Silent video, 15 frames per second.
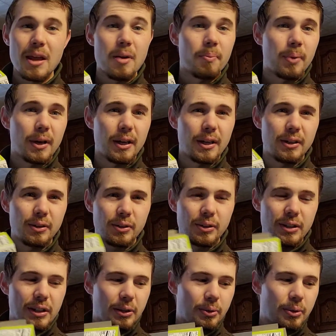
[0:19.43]
but it
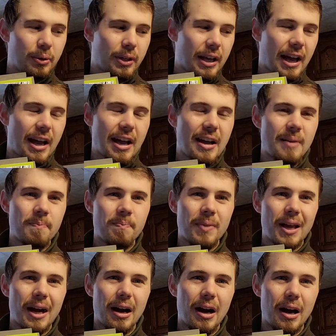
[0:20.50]
will get
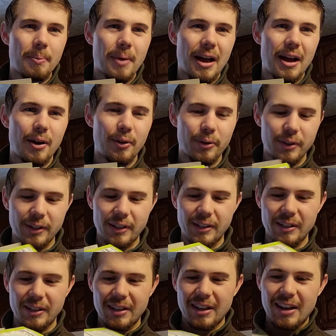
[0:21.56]
healthy
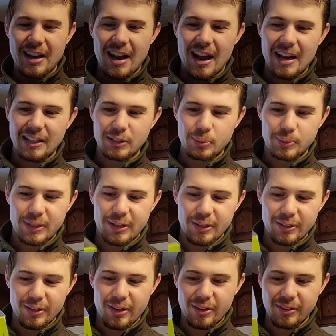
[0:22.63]
as we go
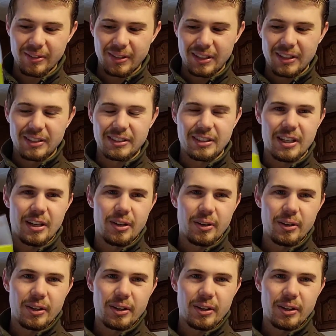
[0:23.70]
along. So,